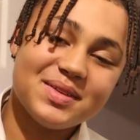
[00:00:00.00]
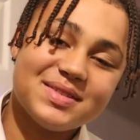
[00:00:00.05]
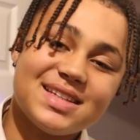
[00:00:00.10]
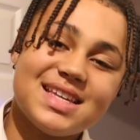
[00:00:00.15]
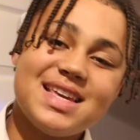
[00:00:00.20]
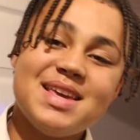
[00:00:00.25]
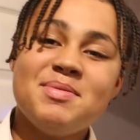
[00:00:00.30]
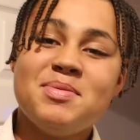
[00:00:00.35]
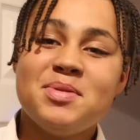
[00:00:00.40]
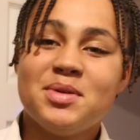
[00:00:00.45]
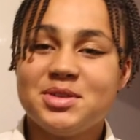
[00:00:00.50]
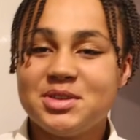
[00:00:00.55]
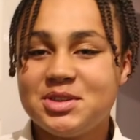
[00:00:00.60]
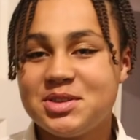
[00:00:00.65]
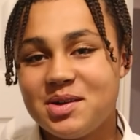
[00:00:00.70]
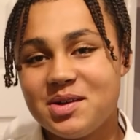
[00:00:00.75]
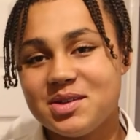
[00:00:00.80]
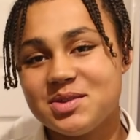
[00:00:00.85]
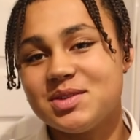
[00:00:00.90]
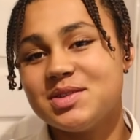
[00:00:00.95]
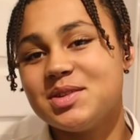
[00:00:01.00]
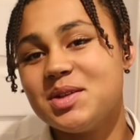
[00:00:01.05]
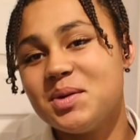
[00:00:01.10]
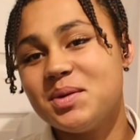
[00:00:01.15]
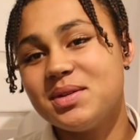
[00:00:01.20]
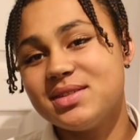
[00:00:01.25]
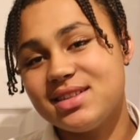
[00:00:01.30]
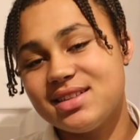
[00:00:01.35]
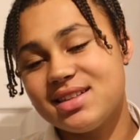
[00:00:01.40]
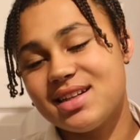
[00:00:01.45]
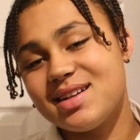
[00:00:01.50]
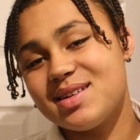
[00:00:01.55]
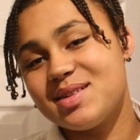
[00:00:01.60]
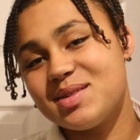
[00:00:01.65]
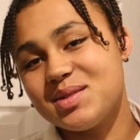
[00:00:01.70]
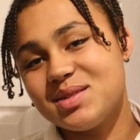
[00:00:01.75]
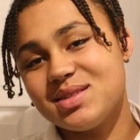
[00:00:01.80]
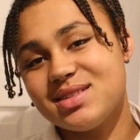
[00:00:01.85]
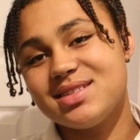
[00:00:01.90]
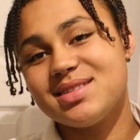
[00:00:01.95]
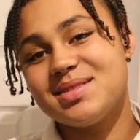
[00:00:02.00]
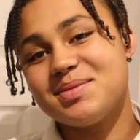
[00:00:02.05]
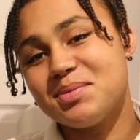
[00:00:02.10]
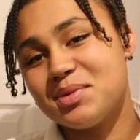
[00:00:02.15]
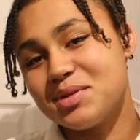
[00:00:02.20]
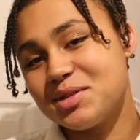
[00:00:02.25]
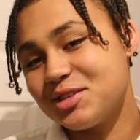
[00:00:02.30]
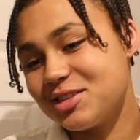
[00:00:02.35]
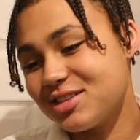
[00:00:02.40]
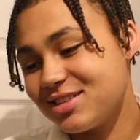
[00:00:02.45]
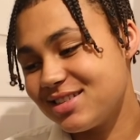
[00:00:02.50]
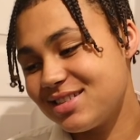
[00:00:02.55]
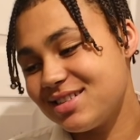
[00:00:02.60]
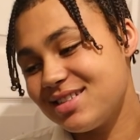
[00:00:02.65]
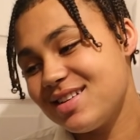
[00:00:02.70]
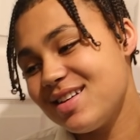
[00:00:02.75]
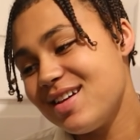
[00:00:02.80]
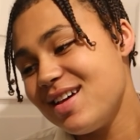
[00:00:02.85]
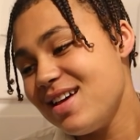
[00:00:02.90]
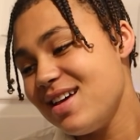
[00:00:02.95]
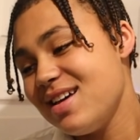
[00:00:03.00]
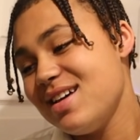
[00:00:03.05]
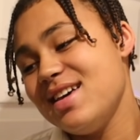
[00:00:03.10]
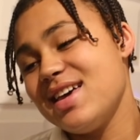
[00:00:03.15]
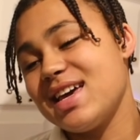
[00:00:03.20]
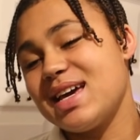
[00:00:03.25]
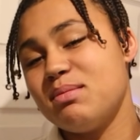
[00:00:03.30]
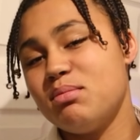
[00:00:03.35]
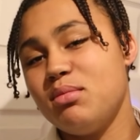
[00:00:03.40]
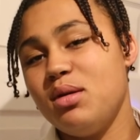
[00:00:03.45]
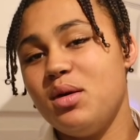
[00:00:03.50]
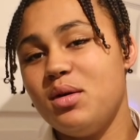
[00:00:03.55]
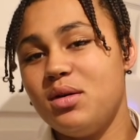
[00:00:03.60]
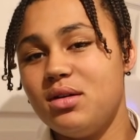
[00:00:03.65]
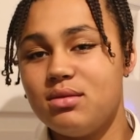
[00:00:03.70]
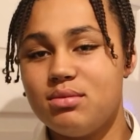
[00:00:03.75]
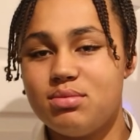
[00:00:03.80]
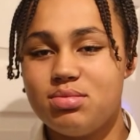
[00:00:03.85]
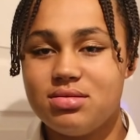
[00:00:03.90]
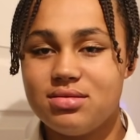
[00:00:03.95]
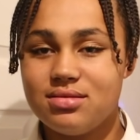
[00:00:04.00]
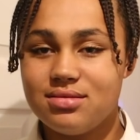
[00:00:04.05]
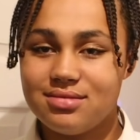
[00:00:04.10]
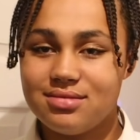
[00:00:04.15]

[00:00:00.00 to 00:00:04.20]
keep it on charge when no one's in the house because it can blow up.